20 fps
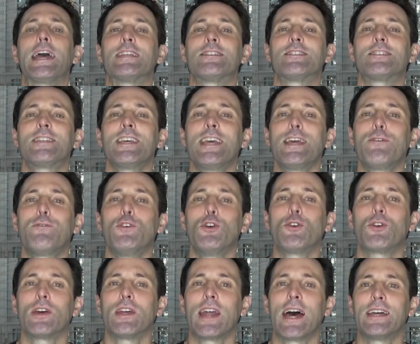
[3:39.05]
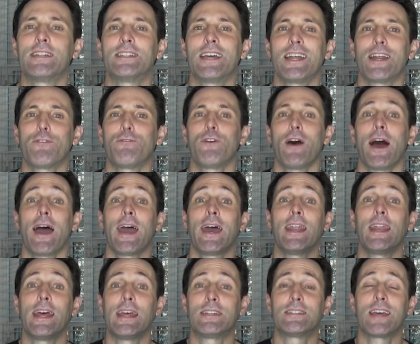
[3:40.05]
and see if you can identify
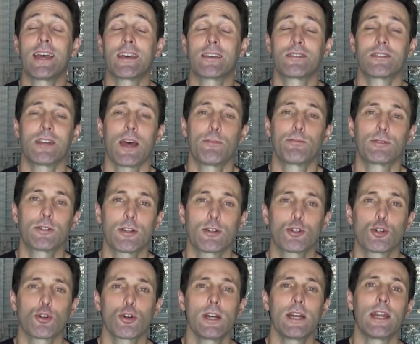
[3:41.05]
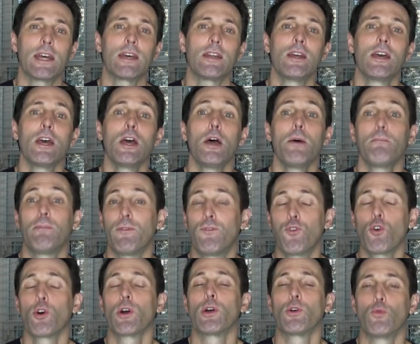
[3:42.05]
it and take steps to treat it
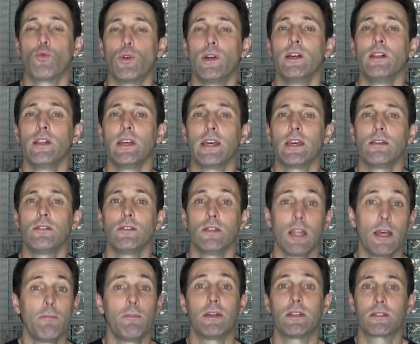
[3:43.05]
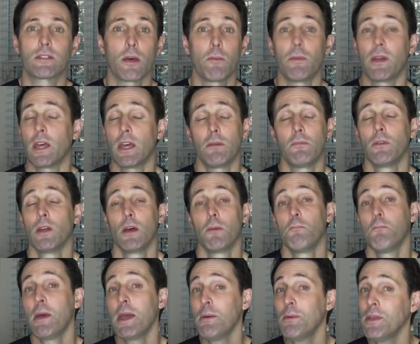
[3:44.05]
before it really limits somebody and
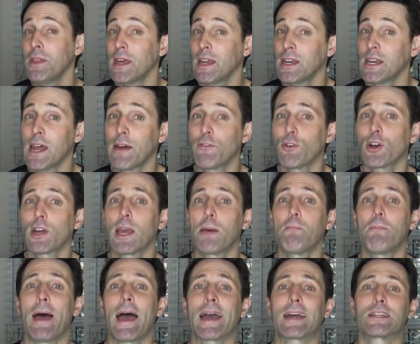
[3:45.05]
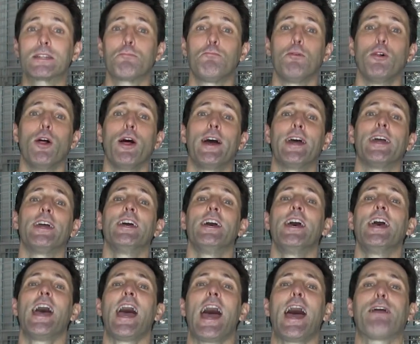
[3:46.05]
maybe they never get back to
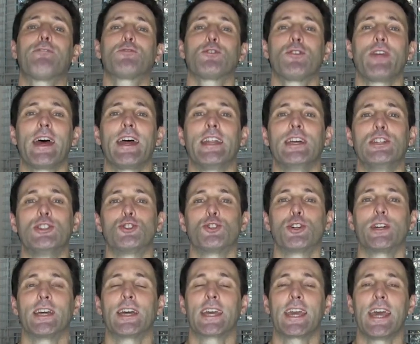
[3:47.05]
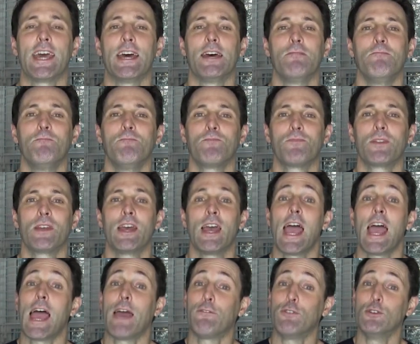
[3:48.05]
play after that injury again.
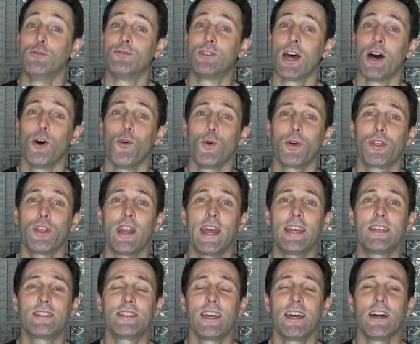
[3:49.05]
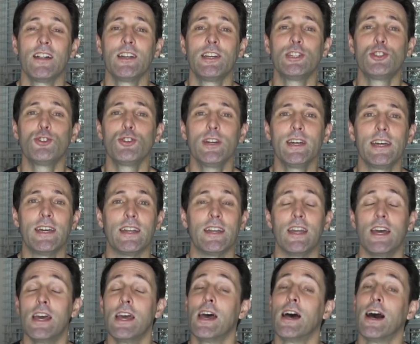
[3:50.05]
Have you dealt with an ACL injury?
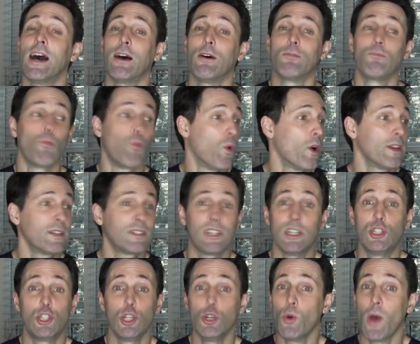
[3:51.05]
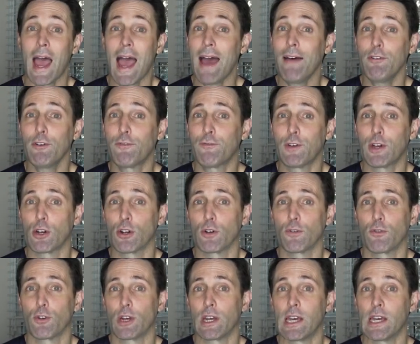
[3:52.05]
And uh, what did you have a
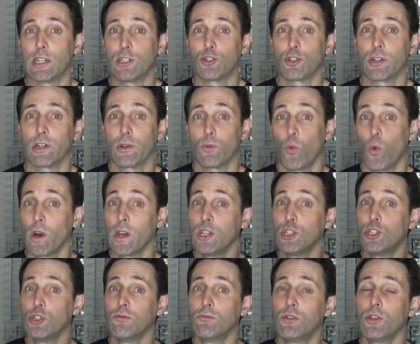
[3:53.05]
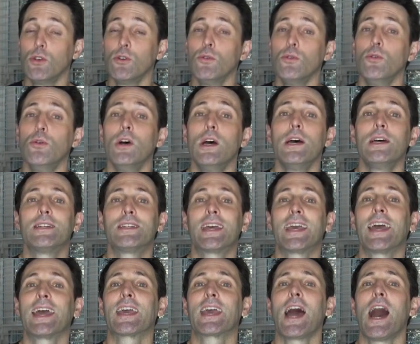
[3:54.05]
fear of re-injury? What did you do
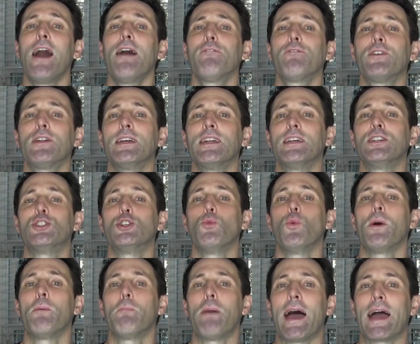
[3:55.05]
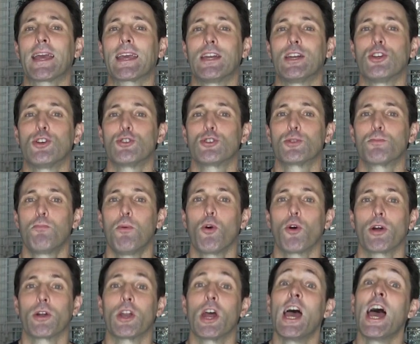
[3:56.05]
to get confident as you went back into your
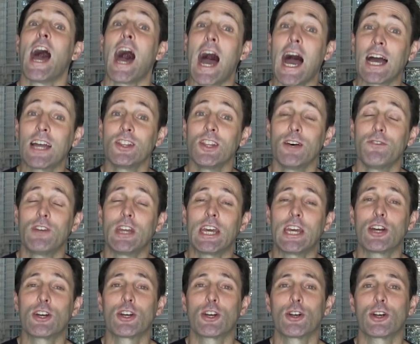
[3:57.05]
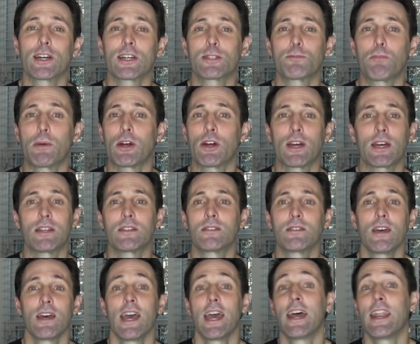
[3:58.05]
sport? I'd love to hear your
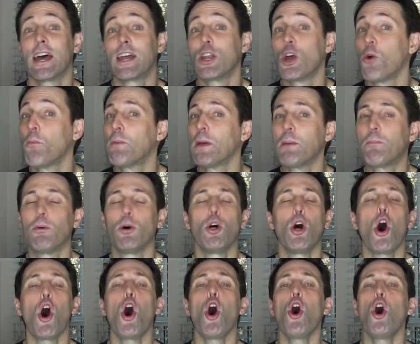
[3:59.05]
experience, and I know people